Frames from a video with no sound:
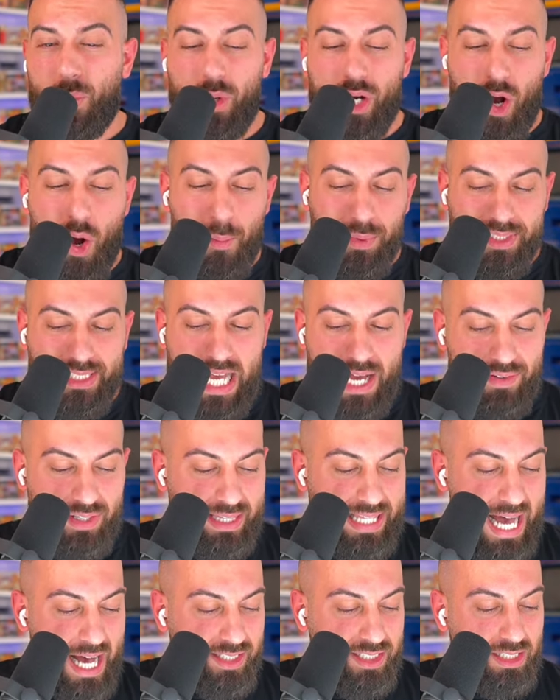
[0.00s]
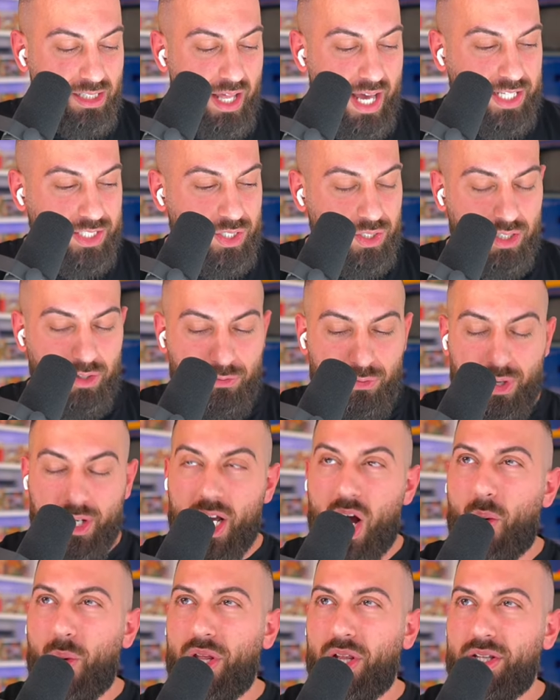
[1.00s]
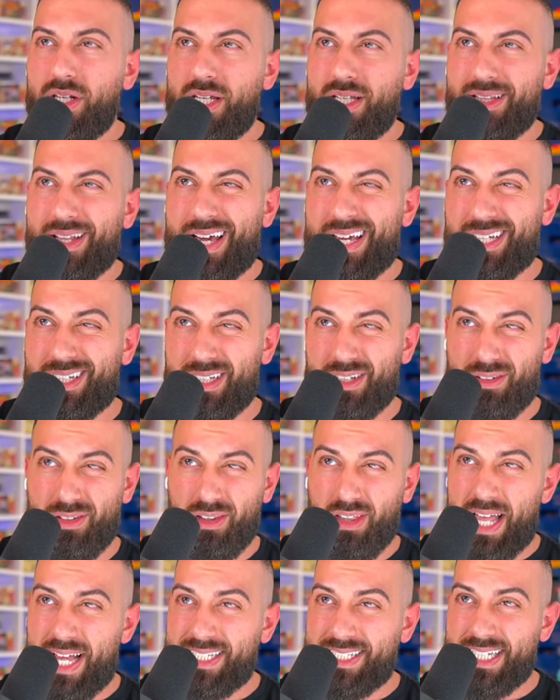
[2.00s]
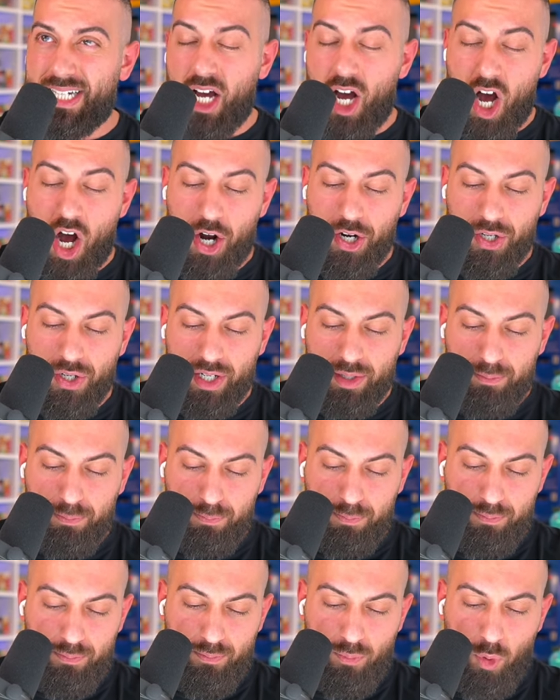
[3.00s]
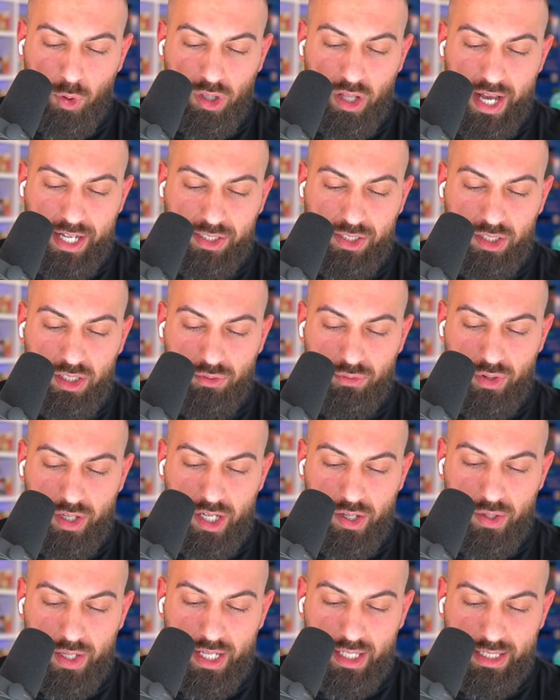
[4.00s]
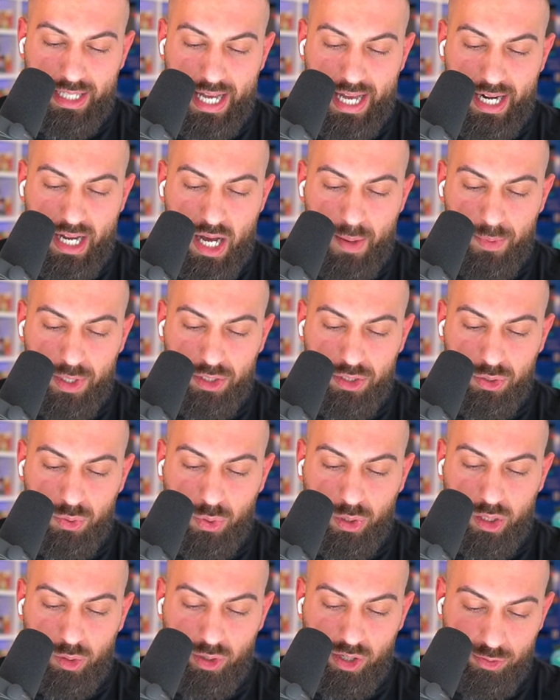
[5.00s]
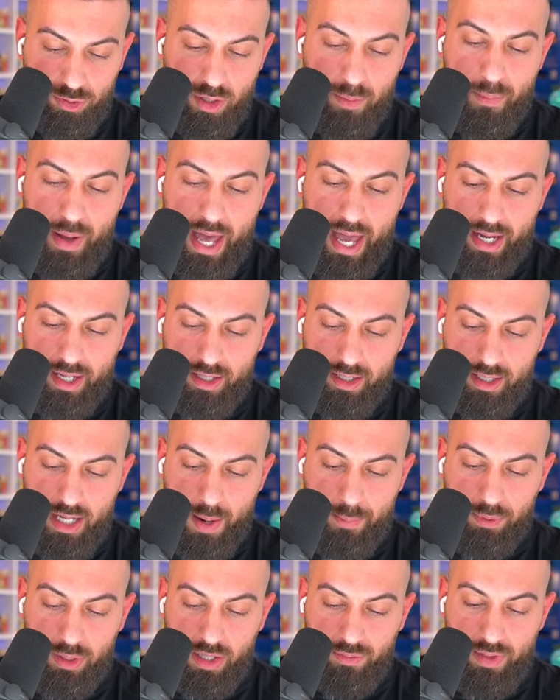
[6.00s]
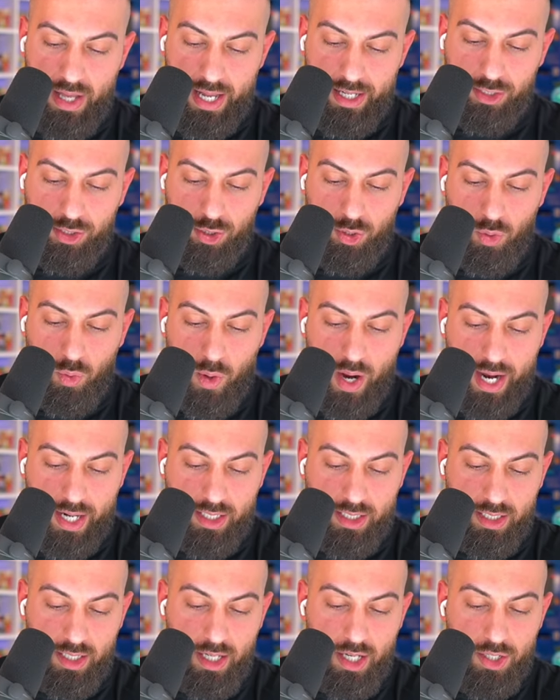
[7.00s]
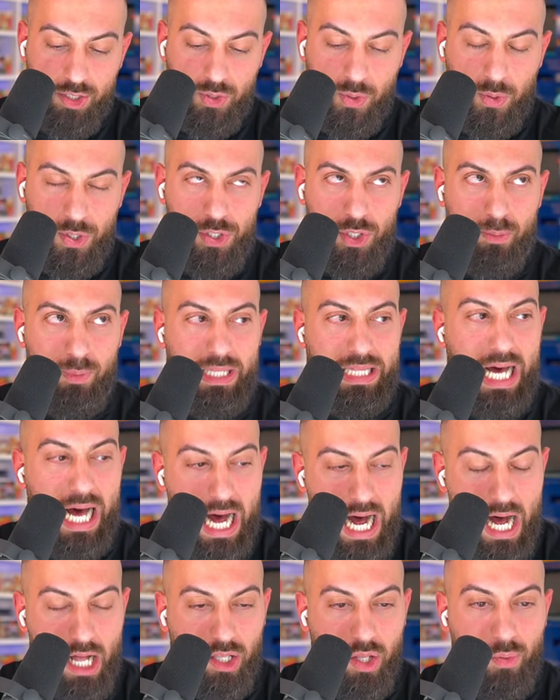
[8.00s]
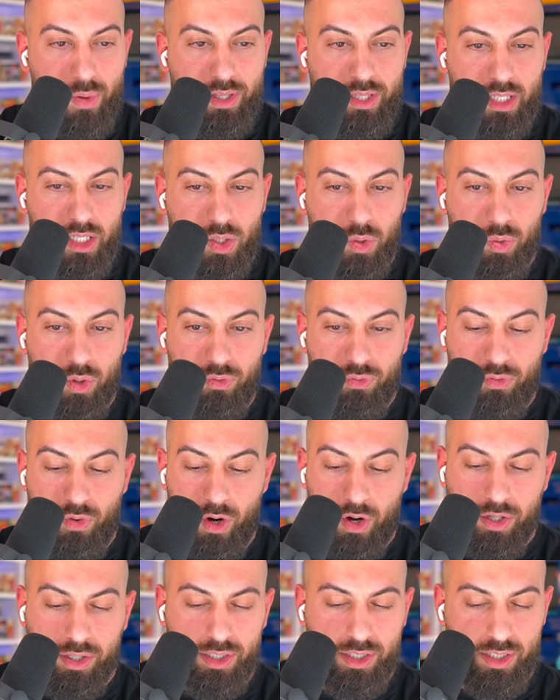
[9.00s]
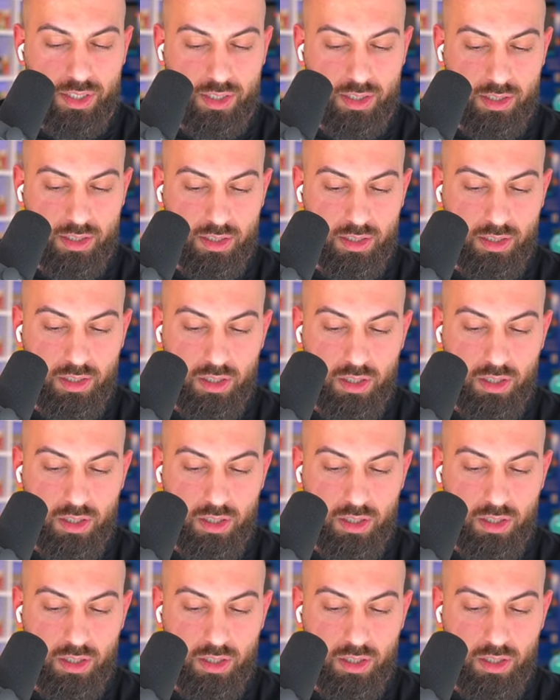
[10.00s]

We almost have a thousand likes on the video. We only need like less than a hundred more likes on the video to hit that. I'm gonna do three from the back. I believe that is correct. So it should be the hollow and then the reverse.